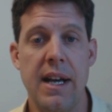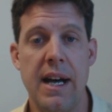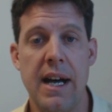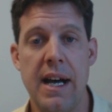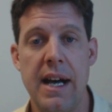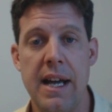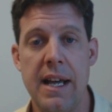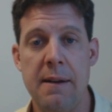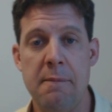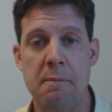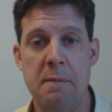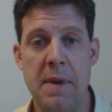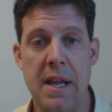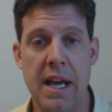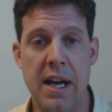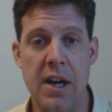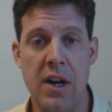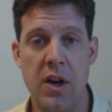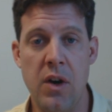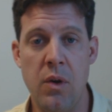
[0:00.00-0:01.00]
I am
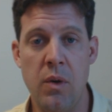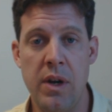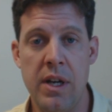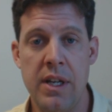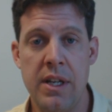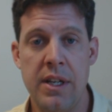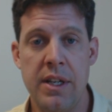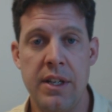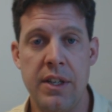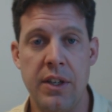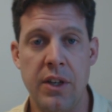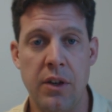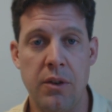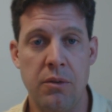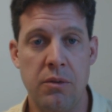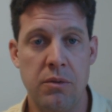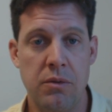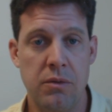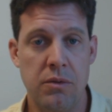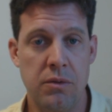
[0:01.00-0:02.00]
now, you know,
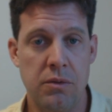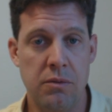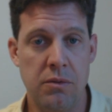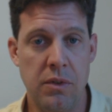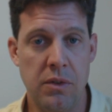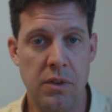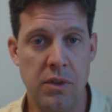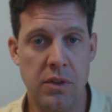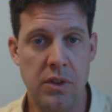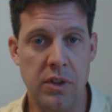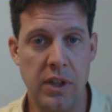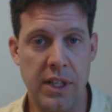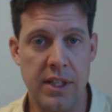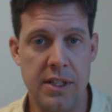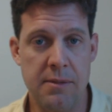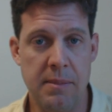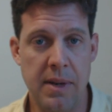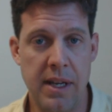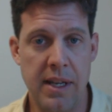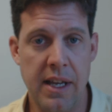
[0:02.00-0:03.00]

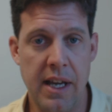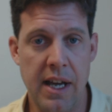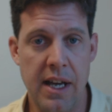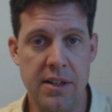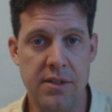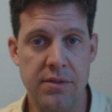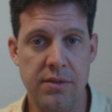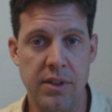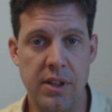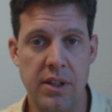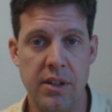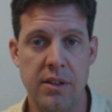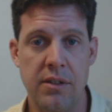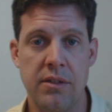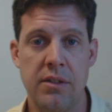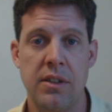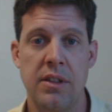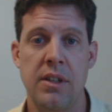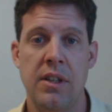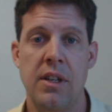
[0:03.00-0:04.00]
collecting my cash
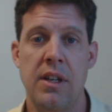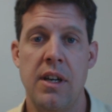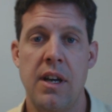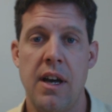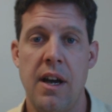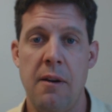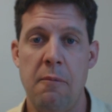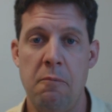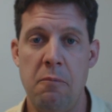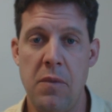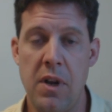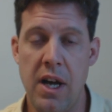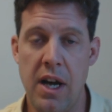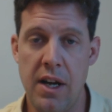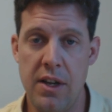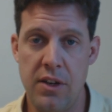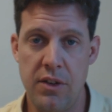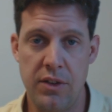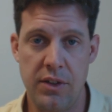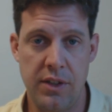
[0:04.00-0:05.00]
flow. I'm
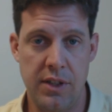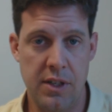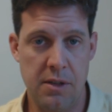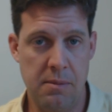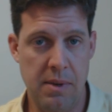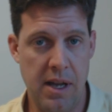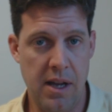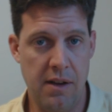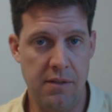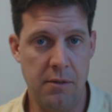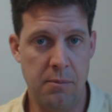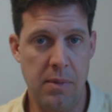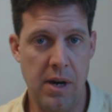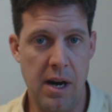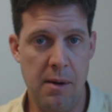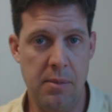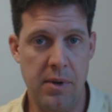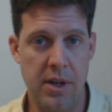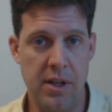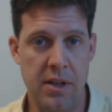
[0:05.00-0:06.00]
not using it to pay off a
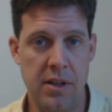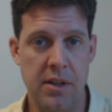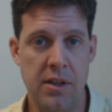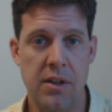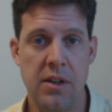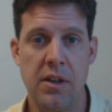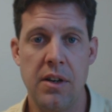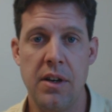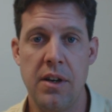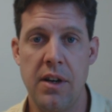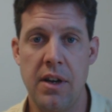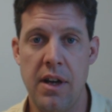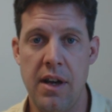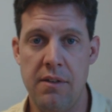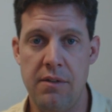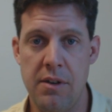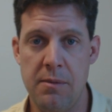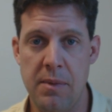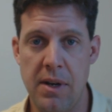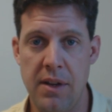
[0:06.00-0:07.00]
property
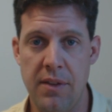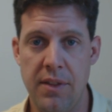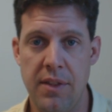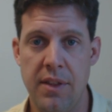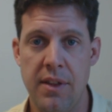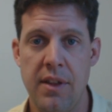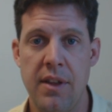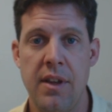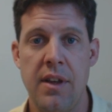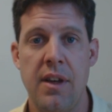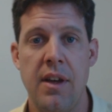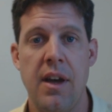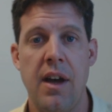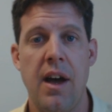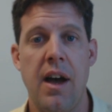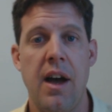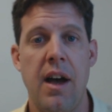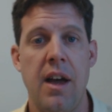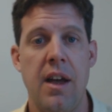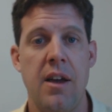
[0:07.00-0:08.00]
every month.
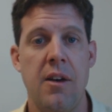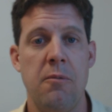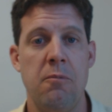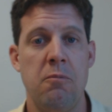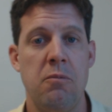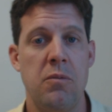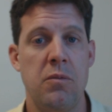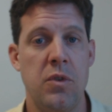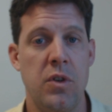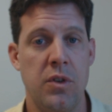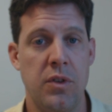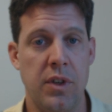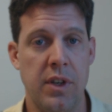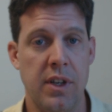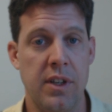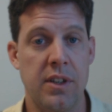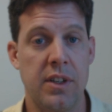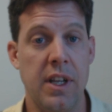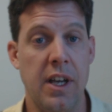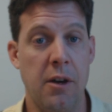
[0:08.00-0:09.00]
I am using
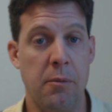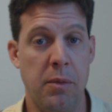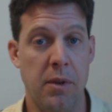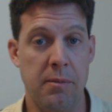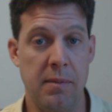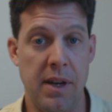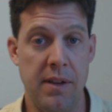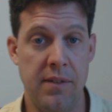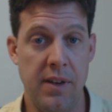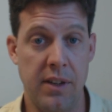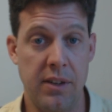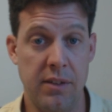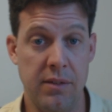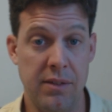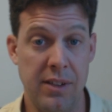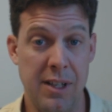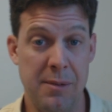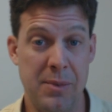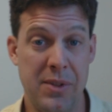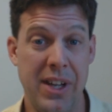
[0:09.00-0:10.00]
it to help with my fix and
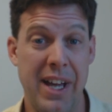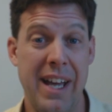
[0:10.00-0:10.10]
flips.